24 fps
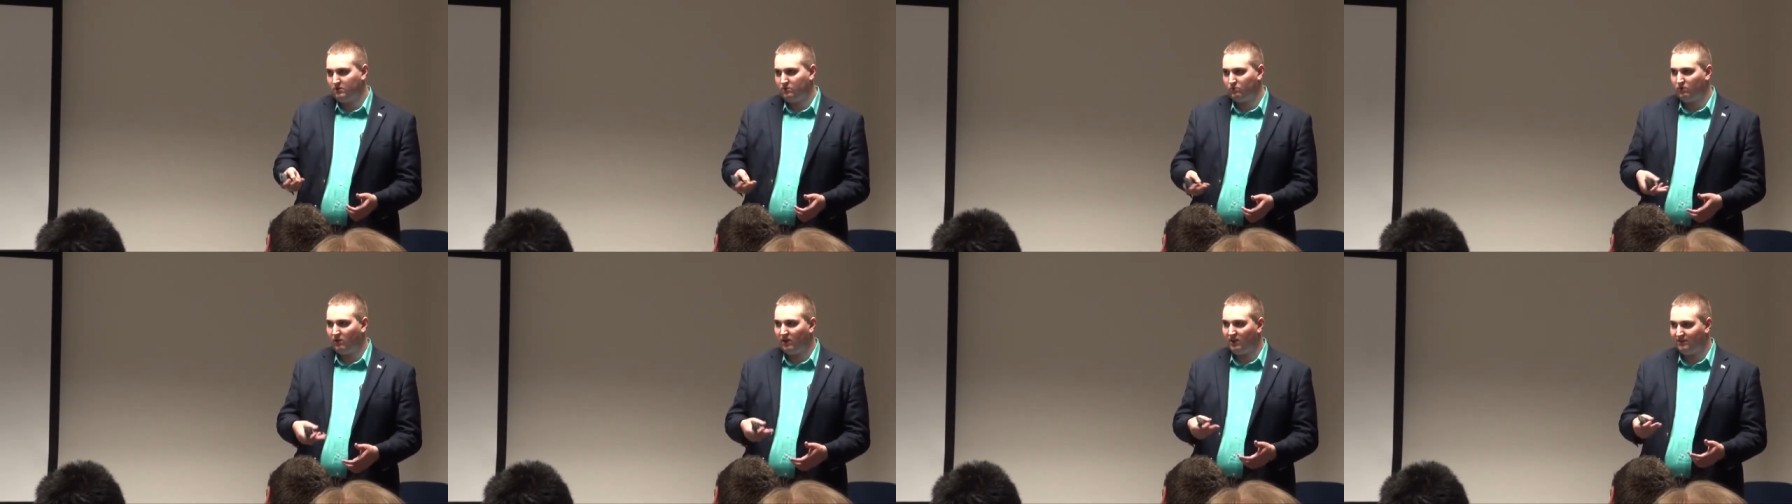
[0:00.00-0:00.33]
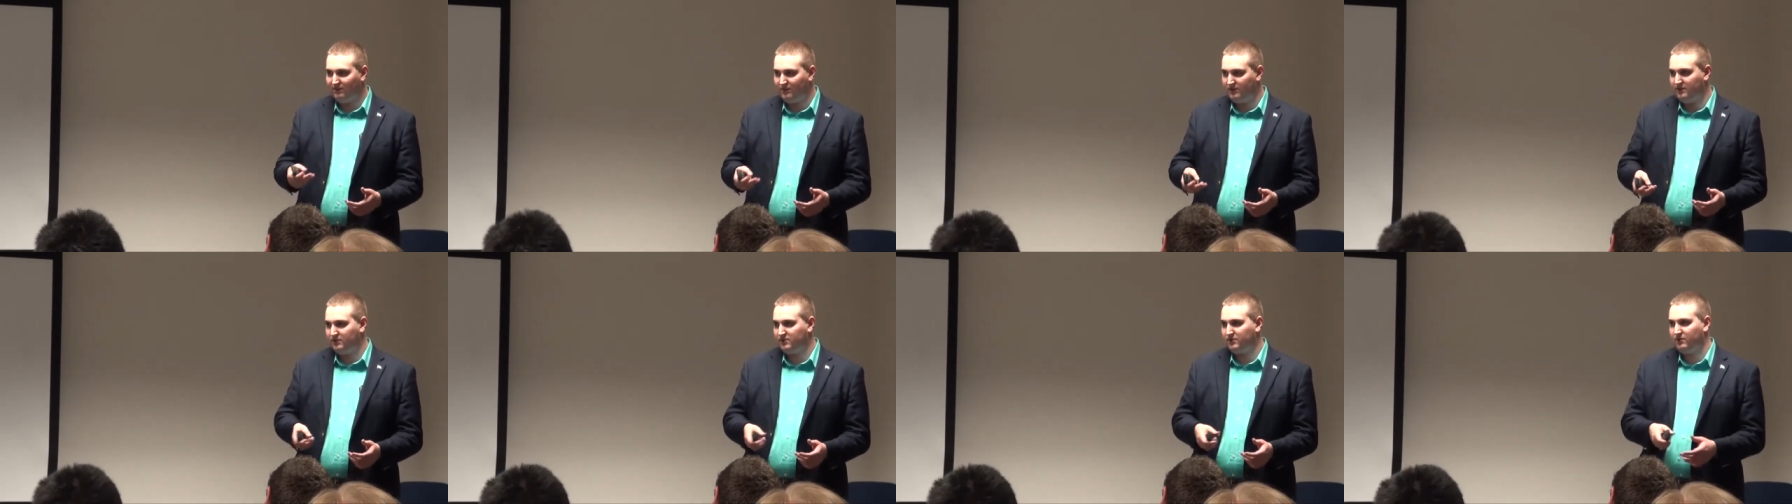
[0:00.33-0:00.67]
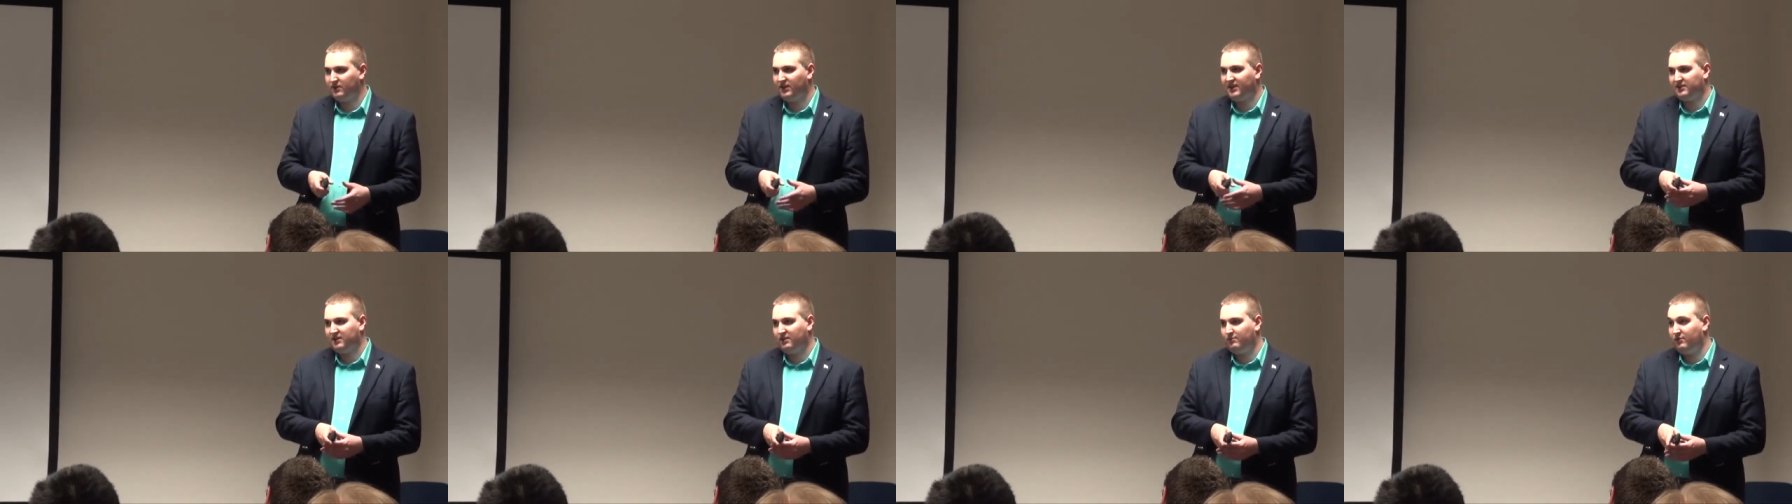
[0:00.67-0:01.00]
relevant or
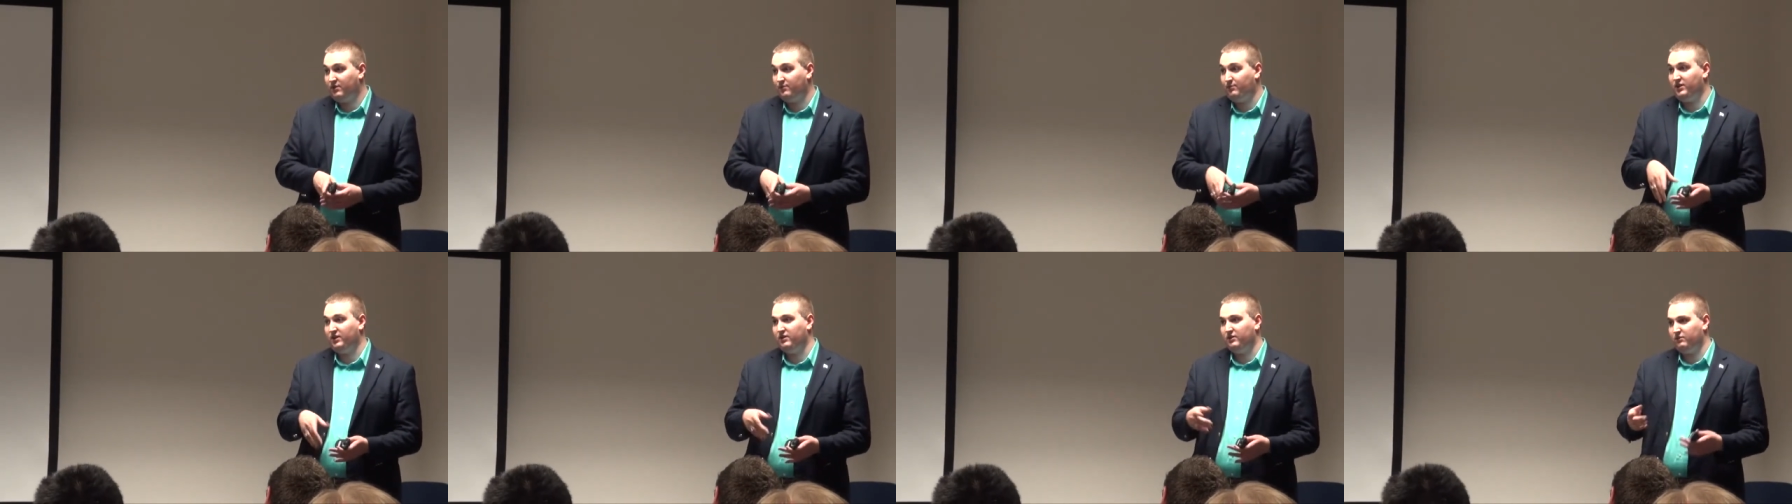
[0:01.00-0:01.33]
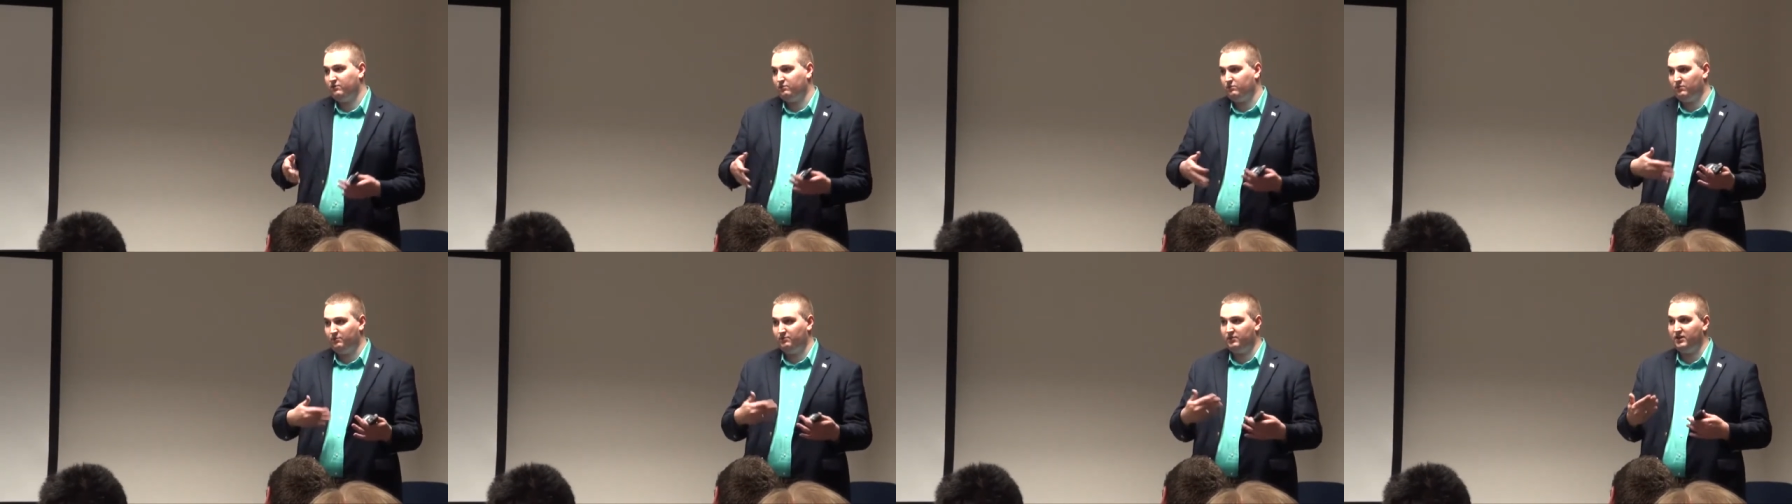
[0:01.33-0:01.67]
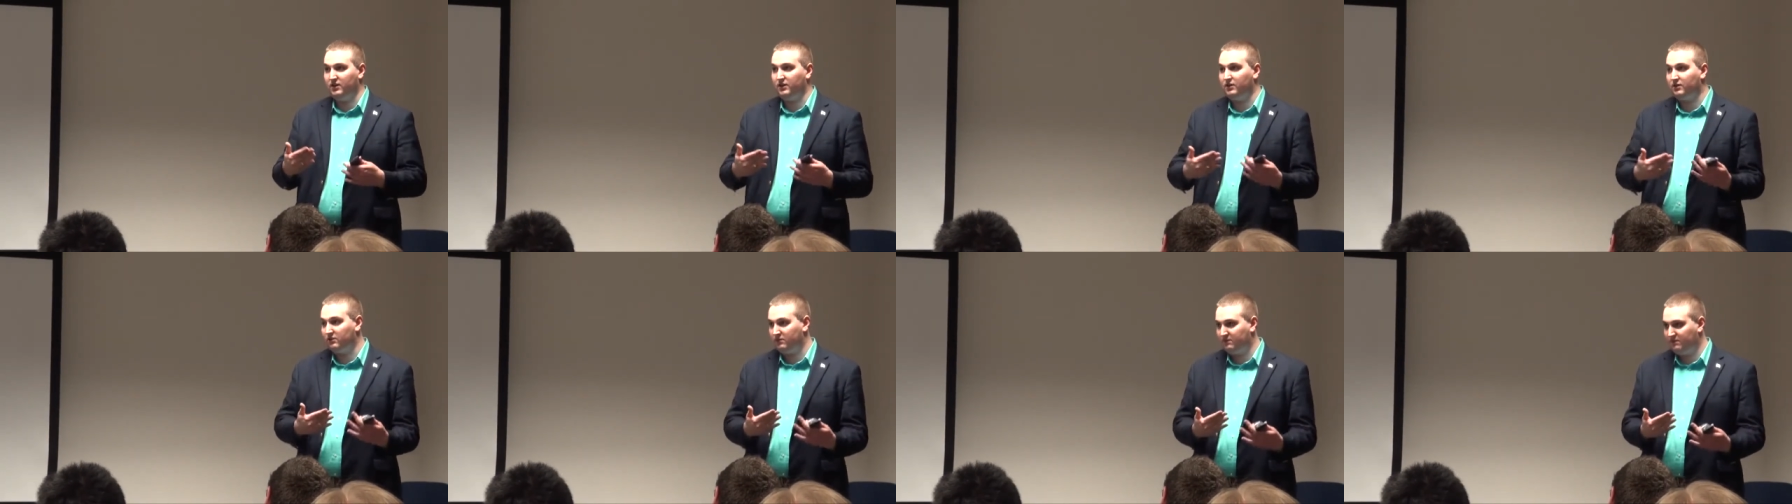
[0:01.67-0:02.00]
like they maybe would
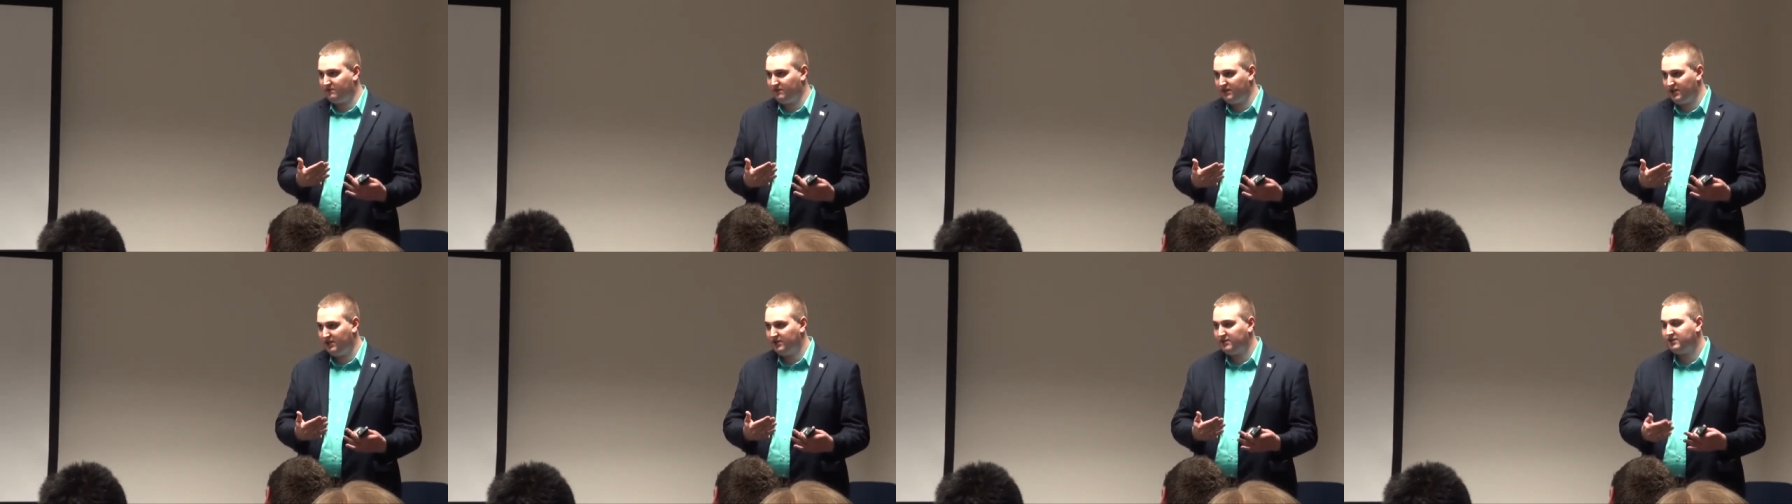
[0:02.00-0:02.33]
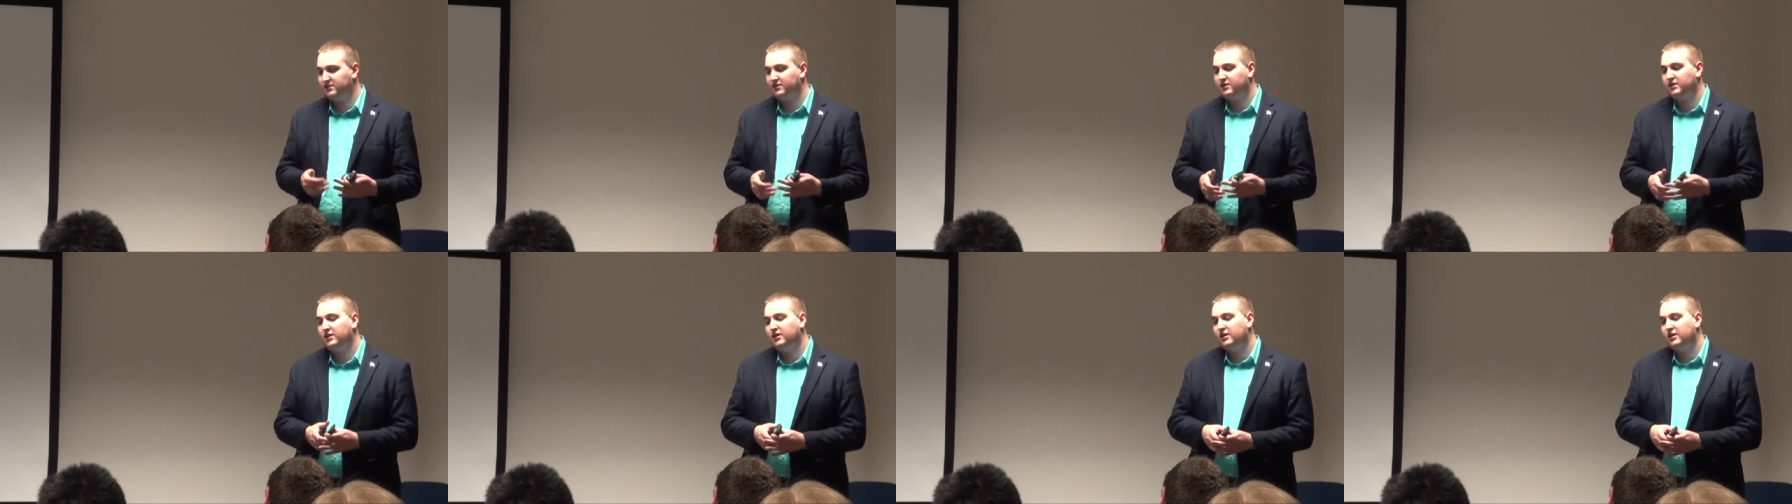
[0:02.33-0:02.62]
be a good fit.